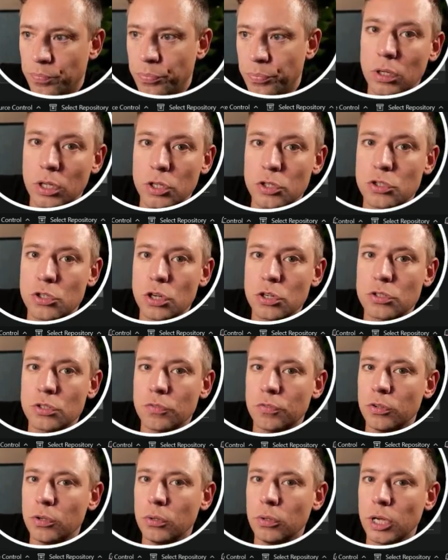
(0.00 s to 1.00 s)
It's just a
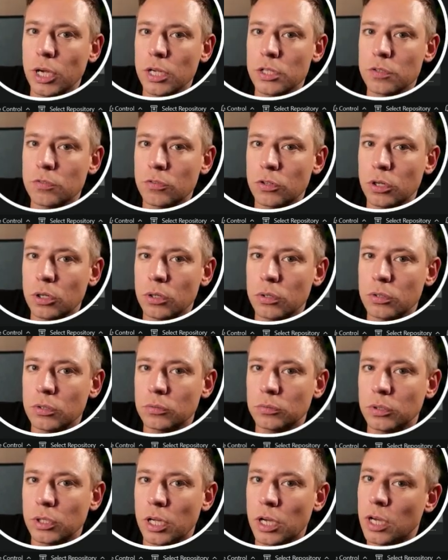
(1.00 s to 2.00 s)
few lines of code,
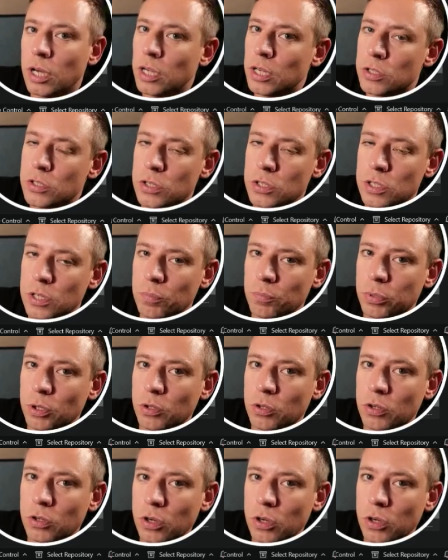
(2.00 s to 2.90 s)
and it's a simple